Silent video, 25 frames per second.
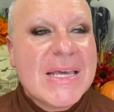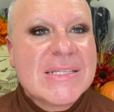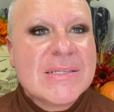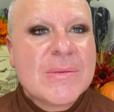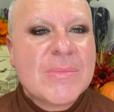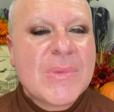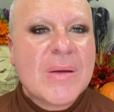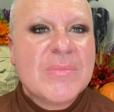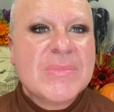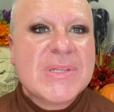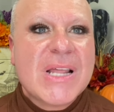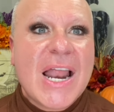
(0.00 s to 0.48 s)

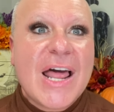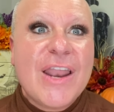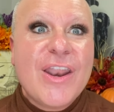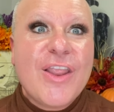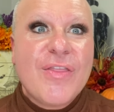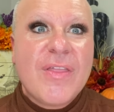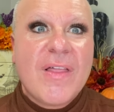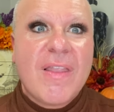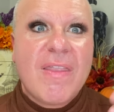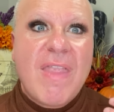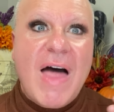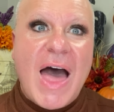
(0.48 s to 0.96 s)
Sometimes, and I know
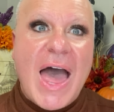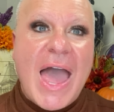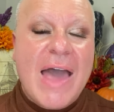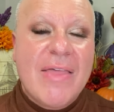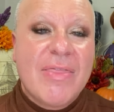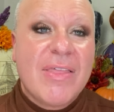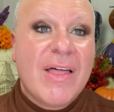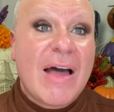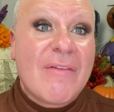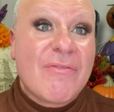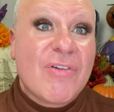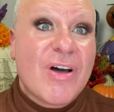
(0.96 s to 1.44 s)
the light.
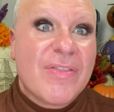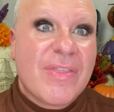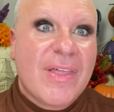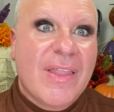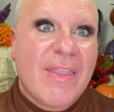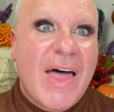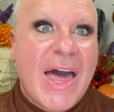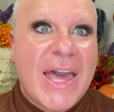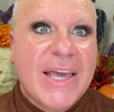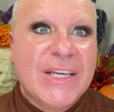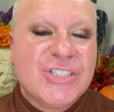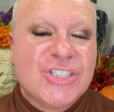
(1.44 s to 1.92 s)
I've got the
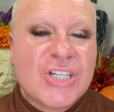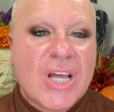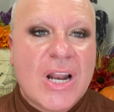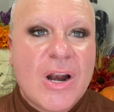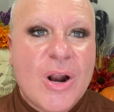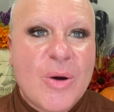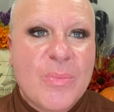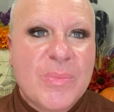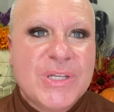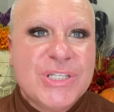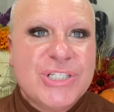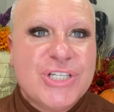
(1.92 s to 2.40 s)
light shining
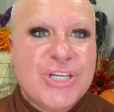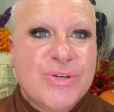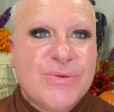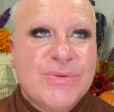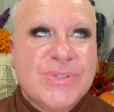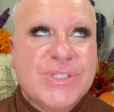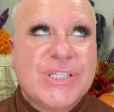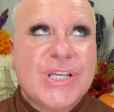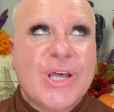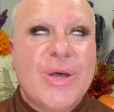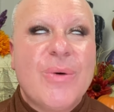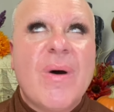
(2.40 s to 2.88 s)
on me too,
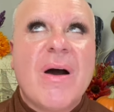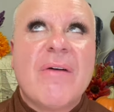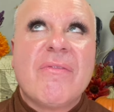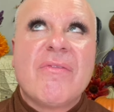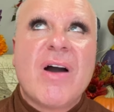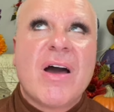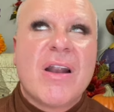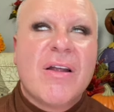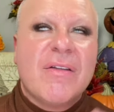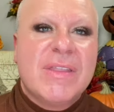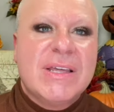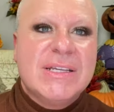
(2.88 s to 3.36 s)
so I've
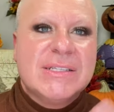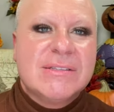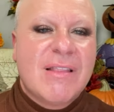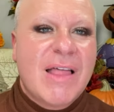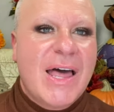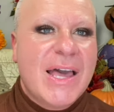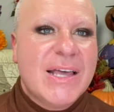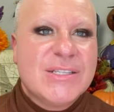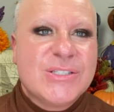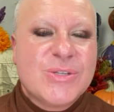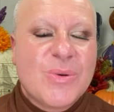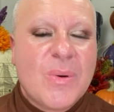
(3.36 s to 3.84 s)
got all these
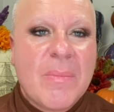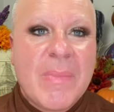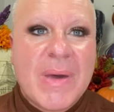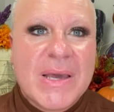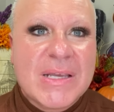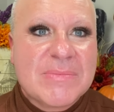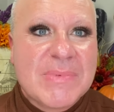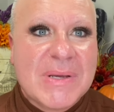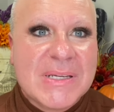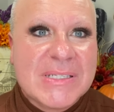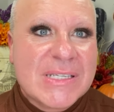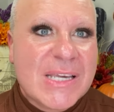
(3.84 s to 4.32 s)
lights, so it
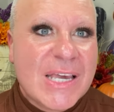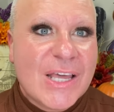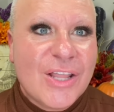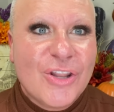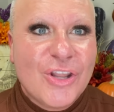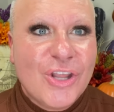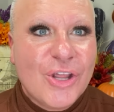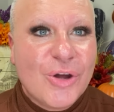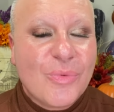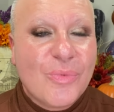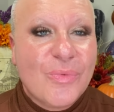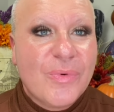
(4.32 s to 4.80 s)
makes my
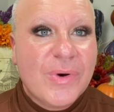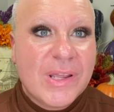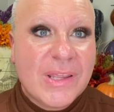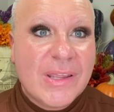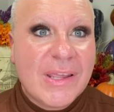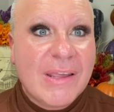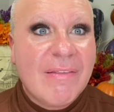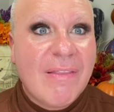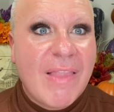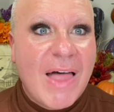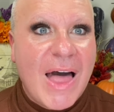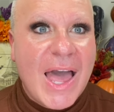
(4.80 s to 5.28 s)
skin look
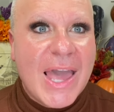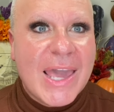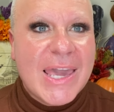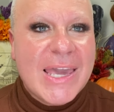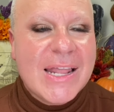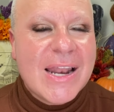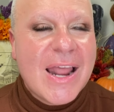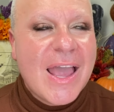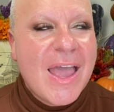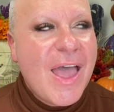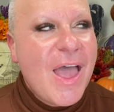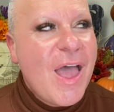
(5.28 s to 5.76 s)
really
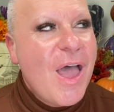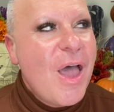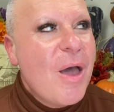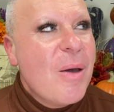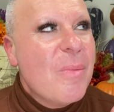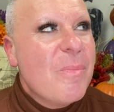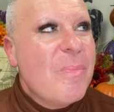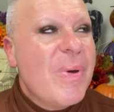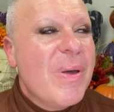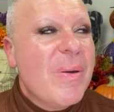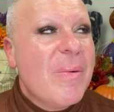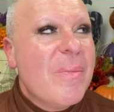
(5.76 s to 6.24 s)
light.
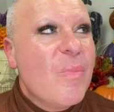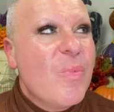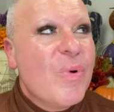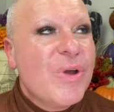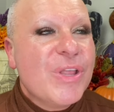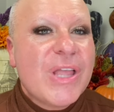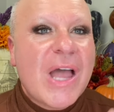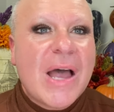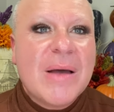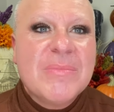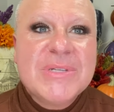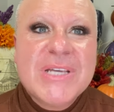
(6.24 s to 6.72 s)
But
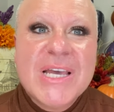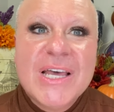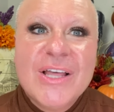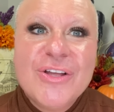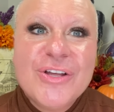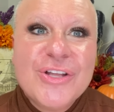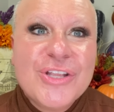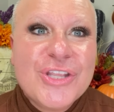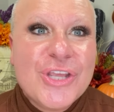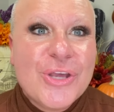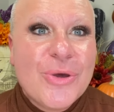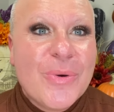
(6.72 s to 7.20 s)
when I'm
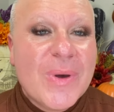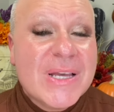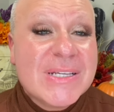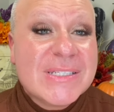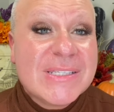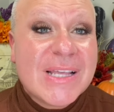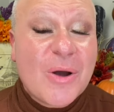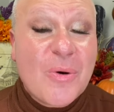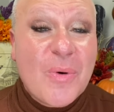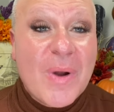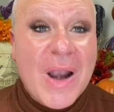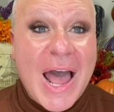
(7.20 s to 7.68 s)
telling you,
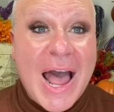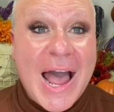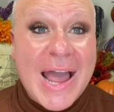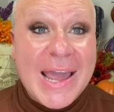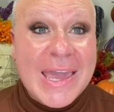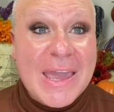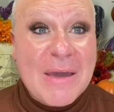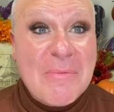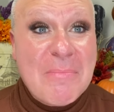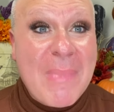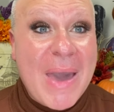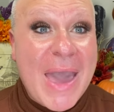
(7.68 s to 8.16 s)
it's like when I
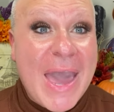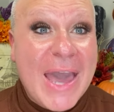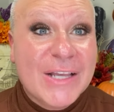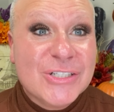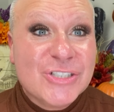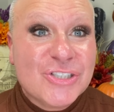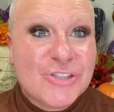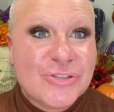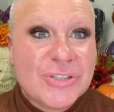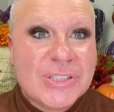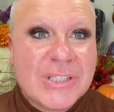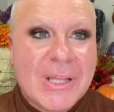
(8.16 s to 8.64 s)
get
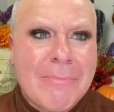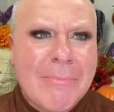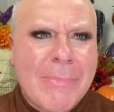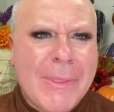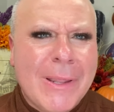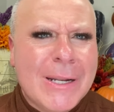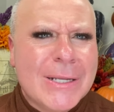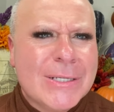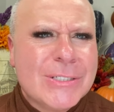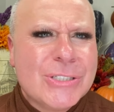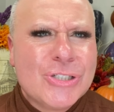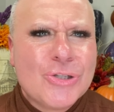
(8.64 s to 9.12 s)
matched or something
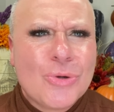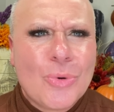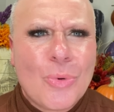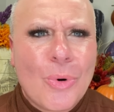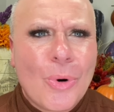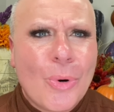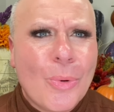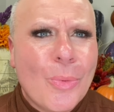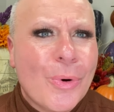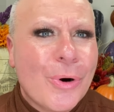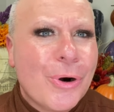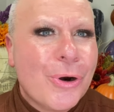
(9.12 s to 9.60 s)
in a
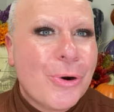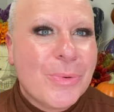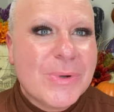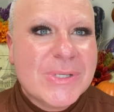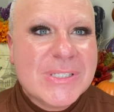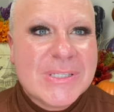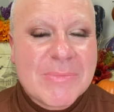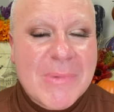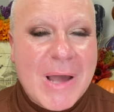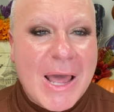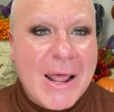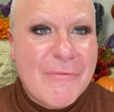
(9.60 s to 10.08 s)
store, we're doing
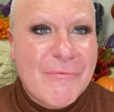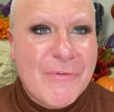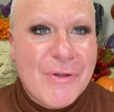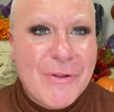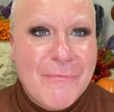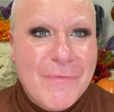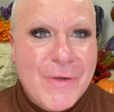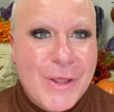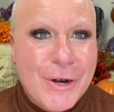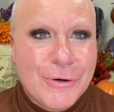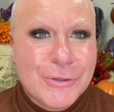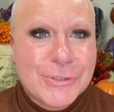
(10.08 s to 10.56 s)
some kind of
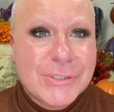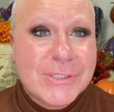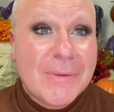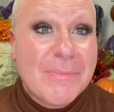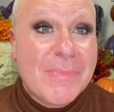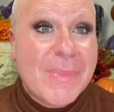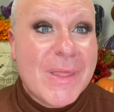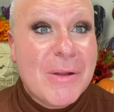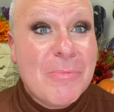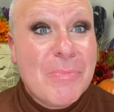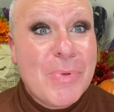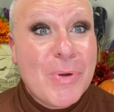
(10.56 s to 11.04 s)
an event or
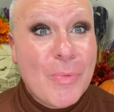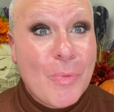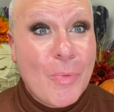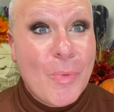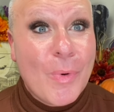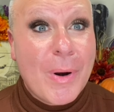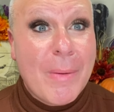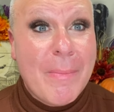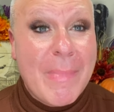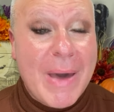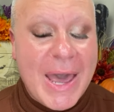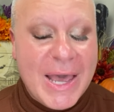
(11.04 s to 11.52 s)
something and people
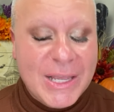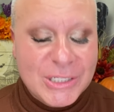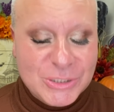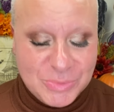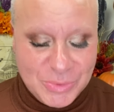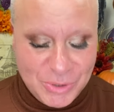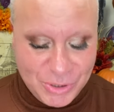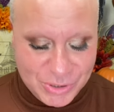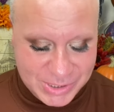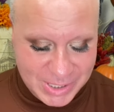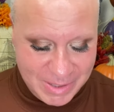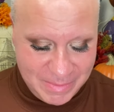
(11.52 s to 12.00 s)
want to match
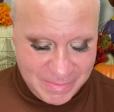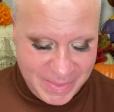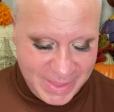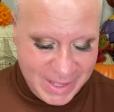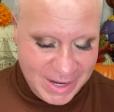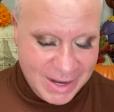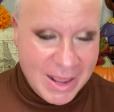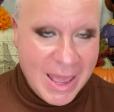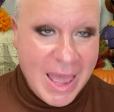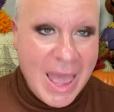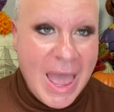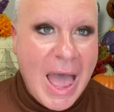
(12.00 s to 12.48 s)
me or
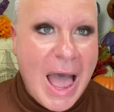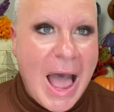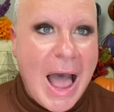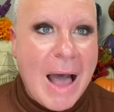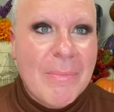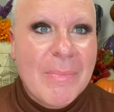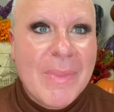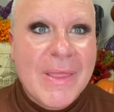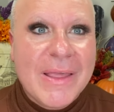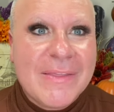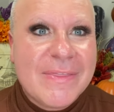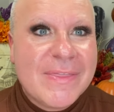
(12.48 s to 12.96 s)
something.
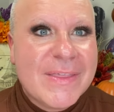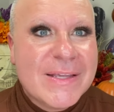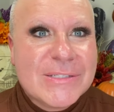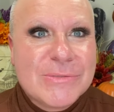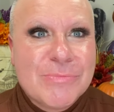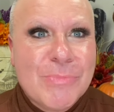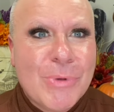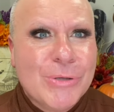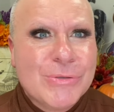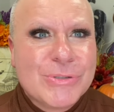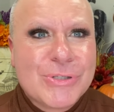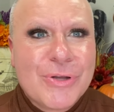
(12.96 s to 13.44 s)
I'm like this
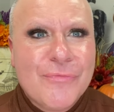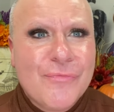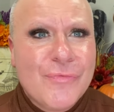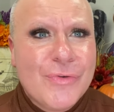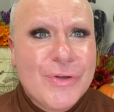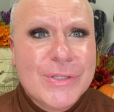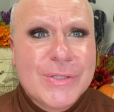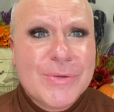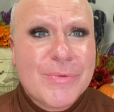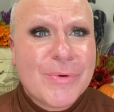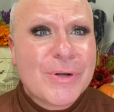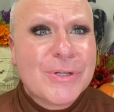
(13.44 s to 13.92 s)
most
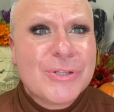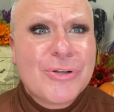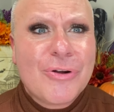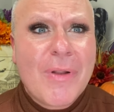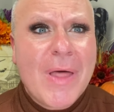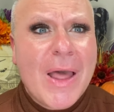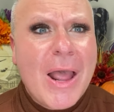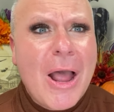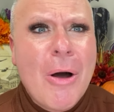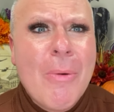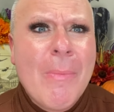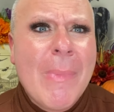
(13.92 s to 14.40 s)
confused because they're
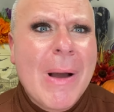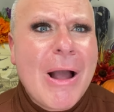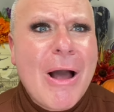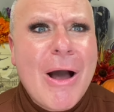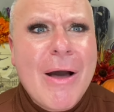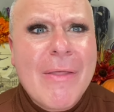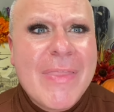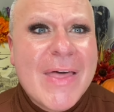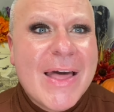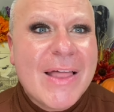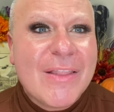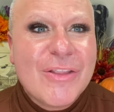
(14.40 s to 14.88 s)
like, oh my
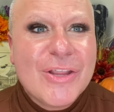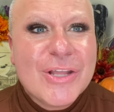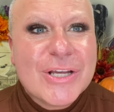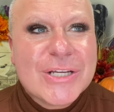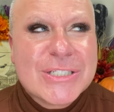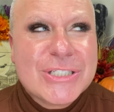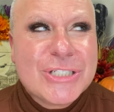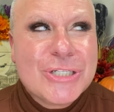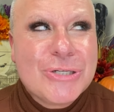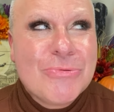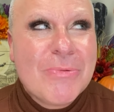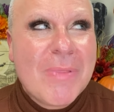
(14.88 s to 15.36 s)
God, that
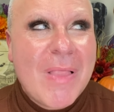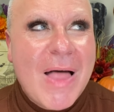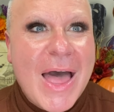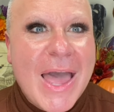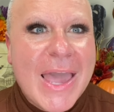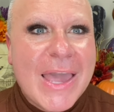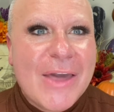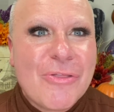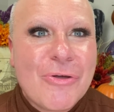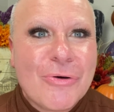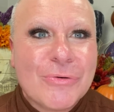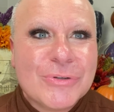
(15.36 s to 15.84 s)
looks too
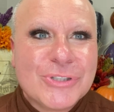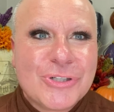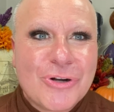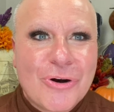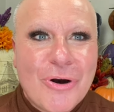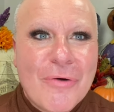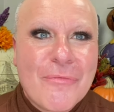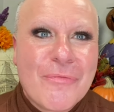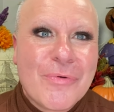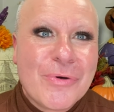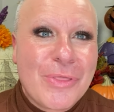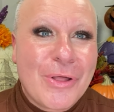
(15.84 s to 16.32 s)
light. They'll
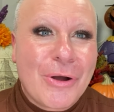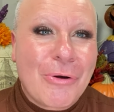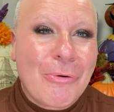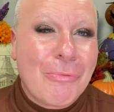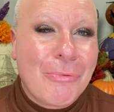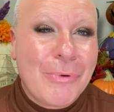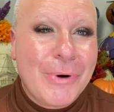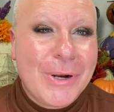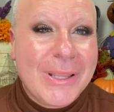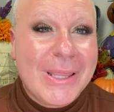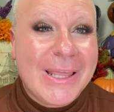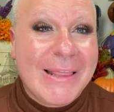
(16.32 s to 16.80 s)
start off with like a
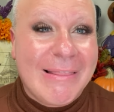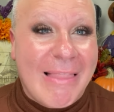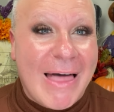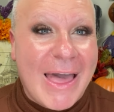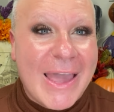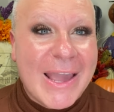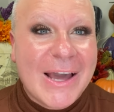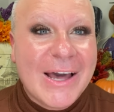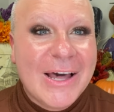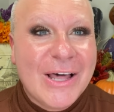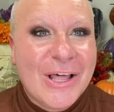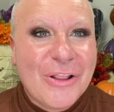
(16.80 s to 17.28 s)
really
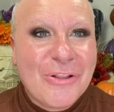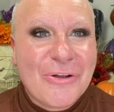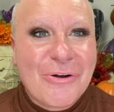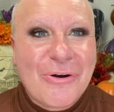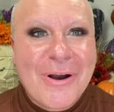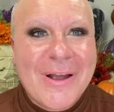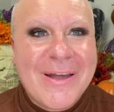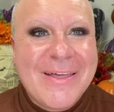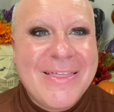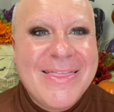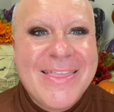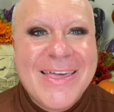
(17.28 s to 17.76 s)
light
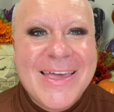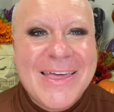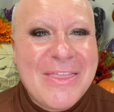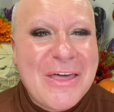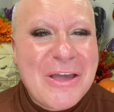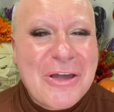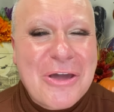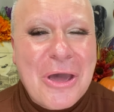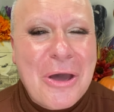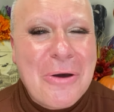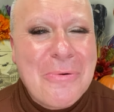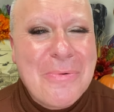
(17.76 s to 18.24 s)
color and then
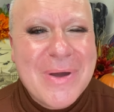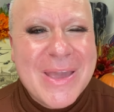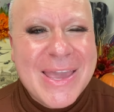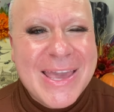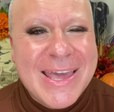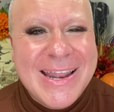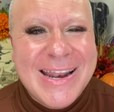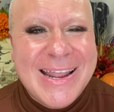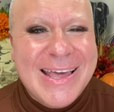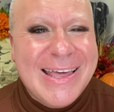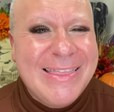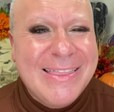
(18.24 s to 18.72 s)
they go
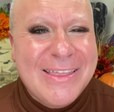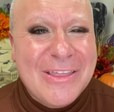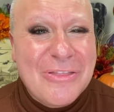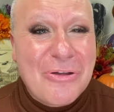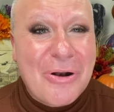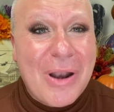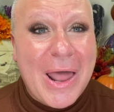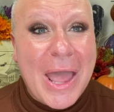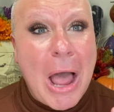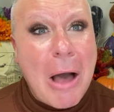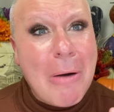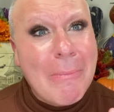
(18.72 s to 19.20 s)
in and then
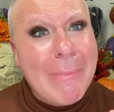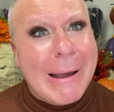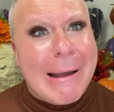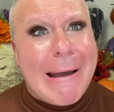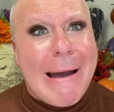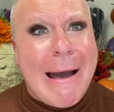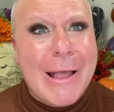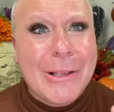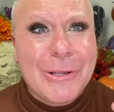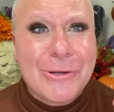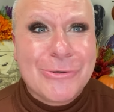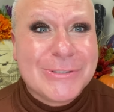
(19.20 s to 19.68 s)
they're like, oh my
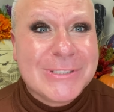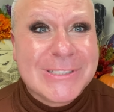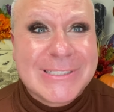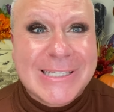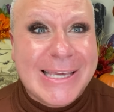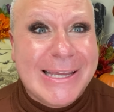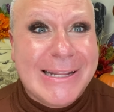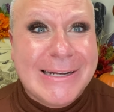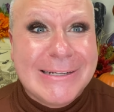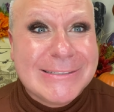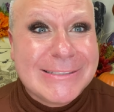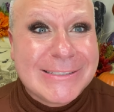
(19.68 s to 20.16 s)
God, your
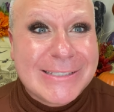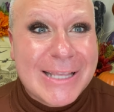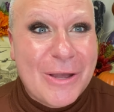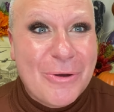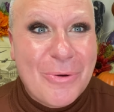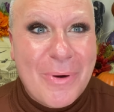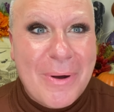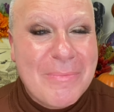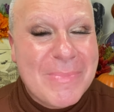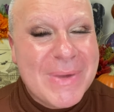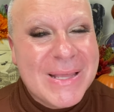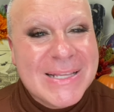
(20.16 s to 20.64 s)
skin is
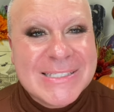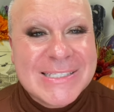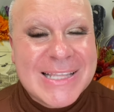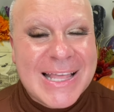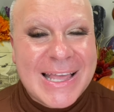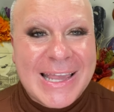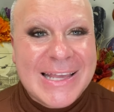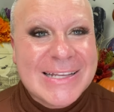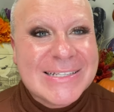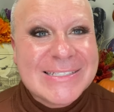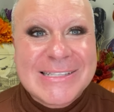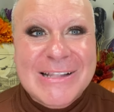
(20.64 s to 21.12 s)
so, I mean, it's
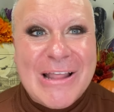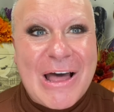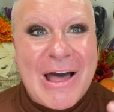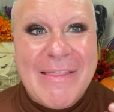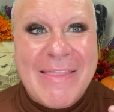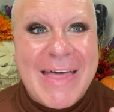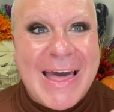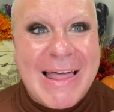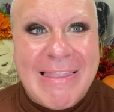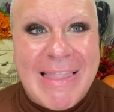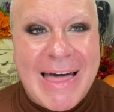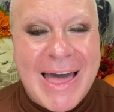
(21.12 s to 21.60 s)
like, it's
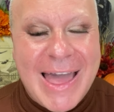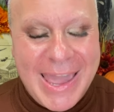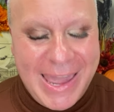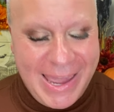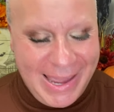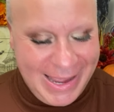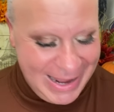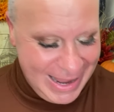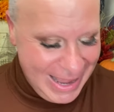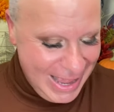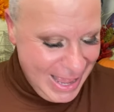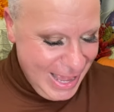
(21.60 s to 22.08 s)
not that
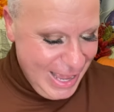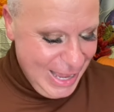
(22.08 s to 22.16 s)
light.